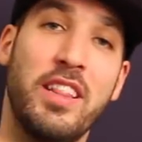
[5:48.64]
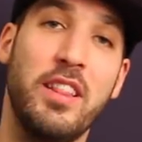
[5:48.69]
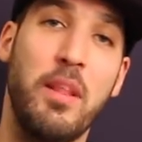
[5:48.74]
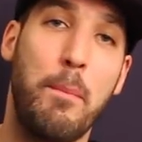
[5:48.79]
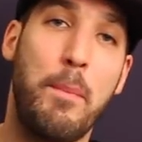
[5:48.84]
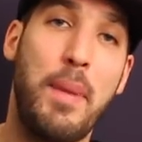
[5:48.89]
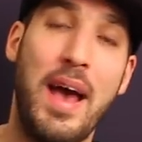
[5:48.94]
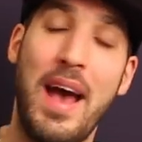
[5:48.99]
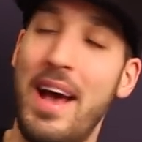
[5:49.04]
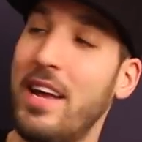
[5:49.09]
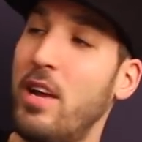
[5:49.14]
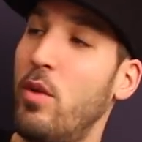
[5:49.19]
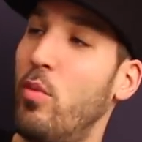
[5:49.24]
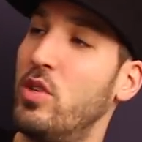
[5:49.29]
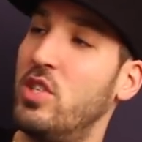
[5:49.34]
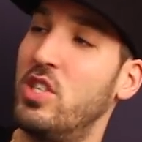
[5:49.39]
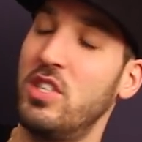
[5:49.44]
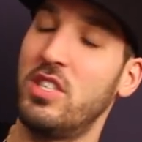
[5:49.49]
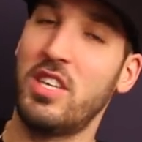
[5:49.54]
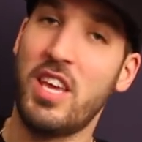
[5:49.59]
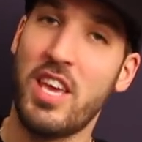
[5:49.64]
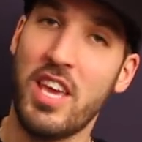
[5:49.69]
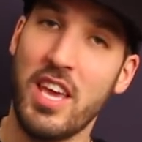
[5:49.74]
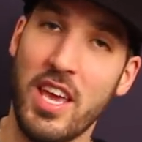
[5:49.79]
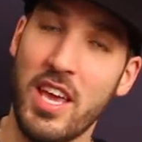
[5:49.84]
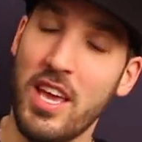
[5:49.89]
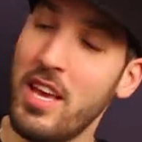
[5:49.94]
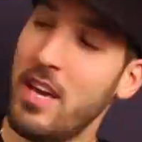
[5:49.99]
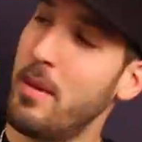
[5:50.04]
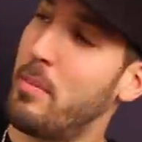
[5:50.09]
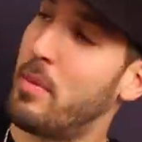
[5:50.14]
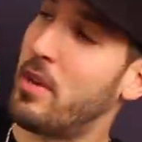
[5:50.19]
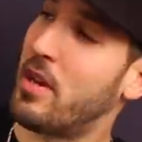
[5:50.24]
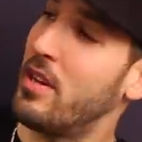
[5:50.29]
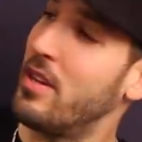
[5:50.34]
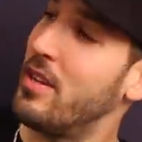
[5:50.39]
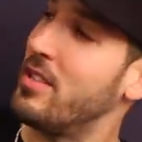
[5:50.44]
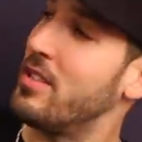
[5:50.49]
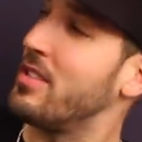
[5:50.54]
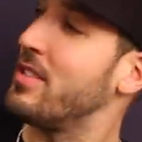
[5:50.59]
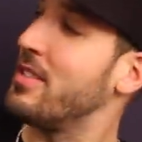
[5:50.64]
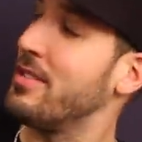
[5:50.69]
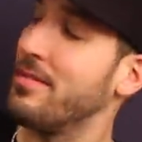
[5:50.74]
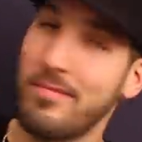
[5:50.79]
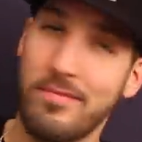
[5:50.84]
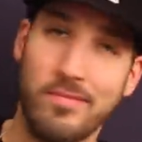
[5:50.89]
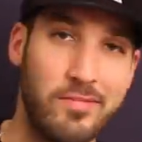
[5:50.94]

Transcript: in the back, which is key, because